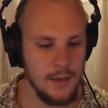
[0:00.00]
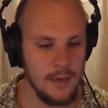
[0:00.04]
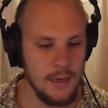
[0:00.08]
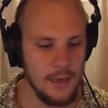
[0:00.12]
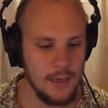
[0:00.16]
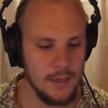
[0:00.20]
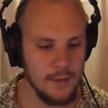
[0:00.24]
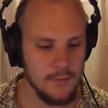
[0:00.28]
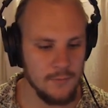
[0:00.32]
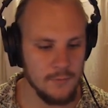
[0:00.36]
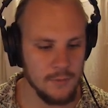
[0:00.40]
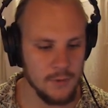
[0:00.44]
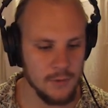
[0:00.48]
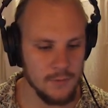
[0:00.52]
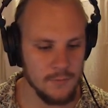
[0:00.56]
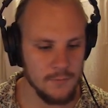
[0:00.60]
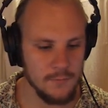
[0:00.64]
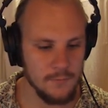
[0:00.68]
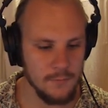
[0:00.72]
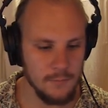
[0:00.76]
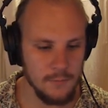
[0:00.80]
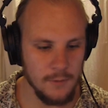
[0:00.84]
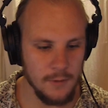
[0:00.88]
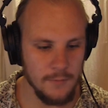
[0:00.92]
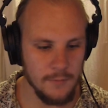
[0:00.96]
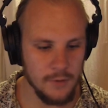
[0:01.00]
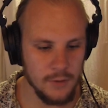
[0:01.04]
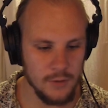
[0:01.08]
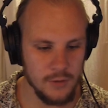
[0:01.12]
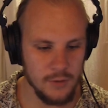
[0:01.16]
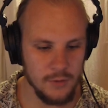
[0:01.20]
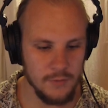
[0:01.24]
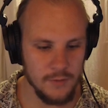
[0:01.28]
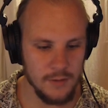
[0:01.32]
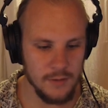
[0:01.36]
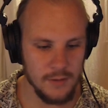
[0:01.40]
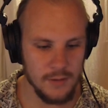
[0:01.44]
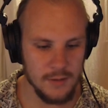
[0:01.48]
And what we're
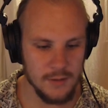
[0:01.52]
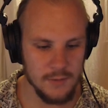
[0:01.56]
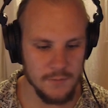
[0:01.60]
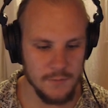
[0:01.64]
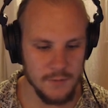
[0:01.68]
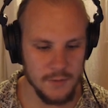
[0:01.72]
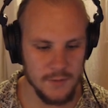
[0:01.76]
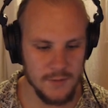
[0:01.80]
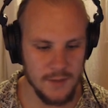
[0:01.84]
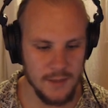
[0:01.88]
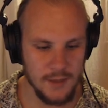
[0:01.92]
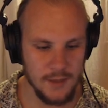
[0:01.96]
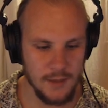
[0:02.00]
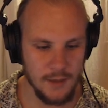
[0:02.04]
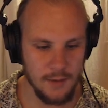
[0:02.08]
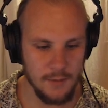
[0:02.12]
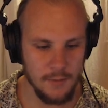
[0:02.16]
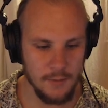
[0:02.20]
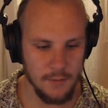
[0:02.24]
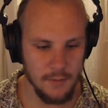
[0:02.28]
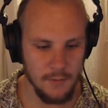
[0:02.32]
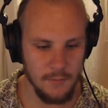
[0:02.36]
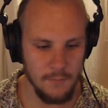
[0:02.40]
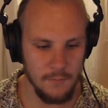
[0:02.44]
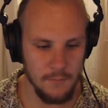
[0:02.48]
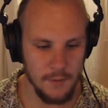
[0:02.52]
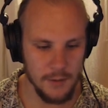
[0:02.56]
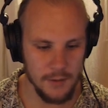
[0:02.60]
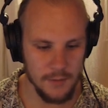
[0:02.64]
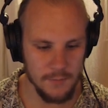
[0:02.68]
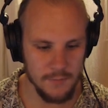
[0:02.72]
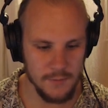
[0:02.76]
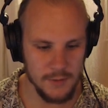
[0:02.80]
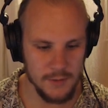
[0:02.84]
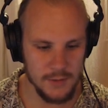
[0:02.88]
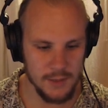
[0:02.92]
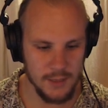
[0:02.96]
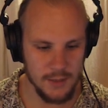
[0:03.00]
doing is we're taking one
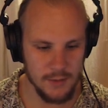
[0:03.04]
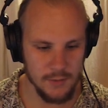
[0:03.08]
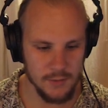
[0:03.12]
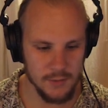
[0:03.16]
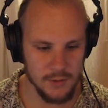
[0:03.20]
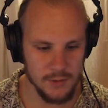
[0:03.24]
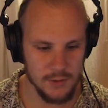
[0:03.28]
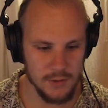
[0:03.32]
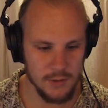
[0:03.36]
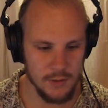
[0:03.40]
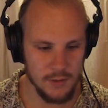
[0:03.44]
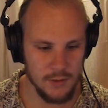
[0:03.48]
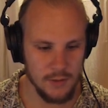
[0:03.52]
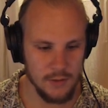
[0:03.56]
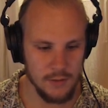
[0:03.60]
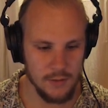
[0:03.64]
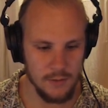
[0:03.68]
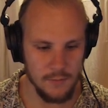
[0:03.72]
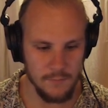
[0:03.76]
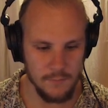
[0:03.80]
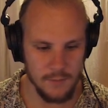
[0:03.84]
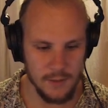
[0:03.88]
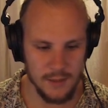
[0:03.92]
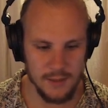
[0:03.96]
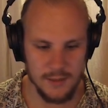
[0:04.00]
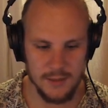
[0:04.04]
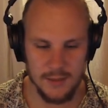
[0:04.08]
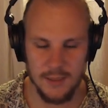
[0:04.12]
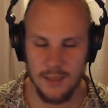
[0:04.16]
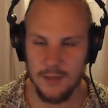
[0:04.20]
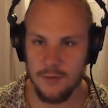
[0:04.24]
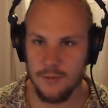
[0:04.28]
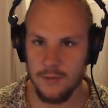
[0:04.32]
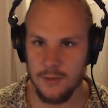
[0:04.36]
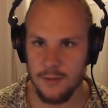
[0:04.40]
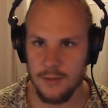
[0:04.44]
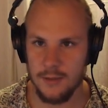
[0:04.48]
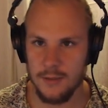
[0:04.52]
of the channels, the right
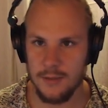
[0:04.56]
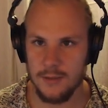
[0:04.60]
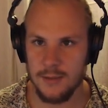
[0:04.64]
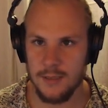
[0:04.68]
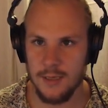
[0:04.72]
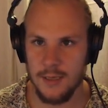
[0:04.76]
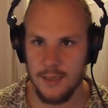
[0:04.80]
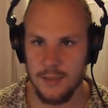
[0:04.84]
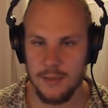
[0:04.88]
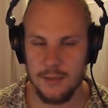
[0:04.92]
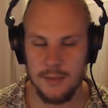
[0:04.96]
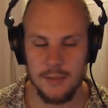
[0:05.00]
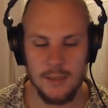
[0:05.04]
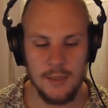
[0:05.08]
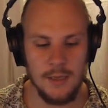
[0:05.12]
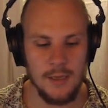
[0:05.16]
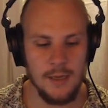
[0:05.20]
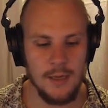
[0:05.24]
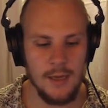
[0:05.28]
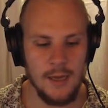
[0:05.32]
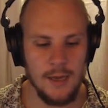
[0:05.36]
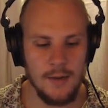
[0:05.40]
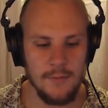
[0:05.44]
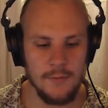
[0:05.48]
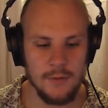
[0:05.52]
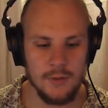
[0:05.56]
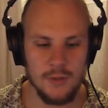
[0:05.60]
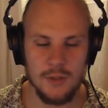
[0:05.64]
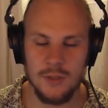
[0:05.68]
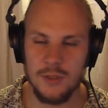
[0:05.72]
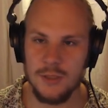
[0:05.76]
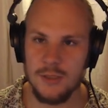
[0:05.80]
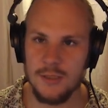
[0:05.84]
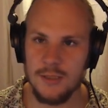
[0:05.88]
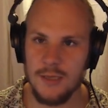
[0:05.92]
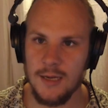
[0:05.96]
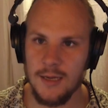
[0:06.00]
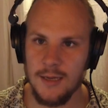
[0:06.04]
channel in this case, and we're
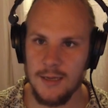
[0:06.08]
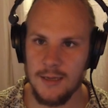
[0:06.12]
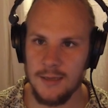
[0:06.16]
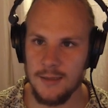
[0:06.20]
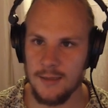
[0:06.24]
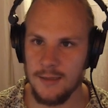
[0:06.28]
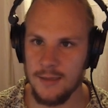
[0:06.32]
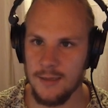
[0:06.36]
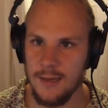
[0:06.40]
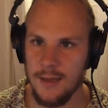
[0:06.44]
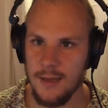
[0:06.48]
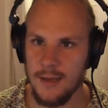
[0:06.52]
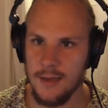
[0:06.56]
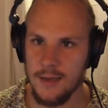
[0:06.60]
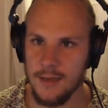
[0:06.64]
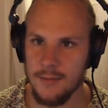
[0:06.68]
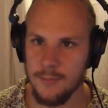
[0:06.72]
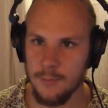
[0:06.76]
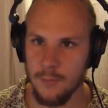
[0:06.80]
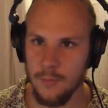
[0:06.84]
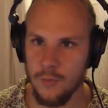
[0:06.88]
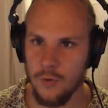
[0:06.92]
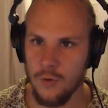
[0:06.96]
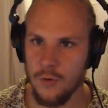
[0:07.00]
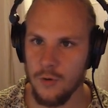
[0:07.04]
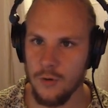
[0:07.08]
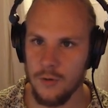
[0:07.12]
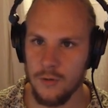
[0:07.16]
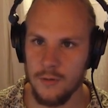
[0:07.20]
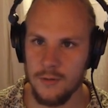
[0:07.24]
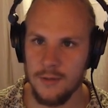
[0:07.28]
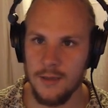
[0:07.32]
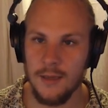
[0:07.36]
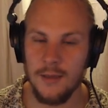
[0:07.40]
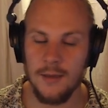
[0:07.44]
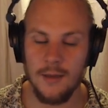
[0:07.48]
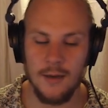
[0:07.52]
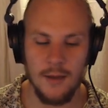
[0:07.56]
just slightly delaying it more
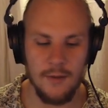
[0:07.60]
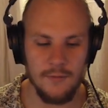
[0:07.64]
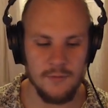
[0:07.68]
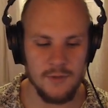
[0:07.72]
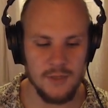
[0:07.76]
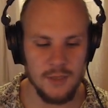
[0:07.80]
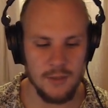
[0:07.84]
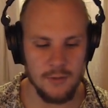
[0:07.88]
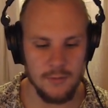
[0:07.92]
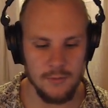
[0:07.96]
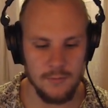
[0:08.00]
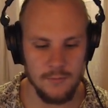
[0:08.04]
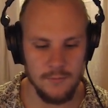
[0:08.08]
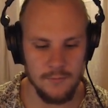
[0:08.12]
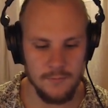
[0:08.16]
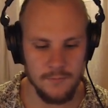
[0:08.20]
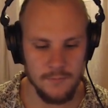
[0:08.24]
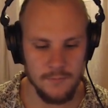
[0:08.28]
than the left channel.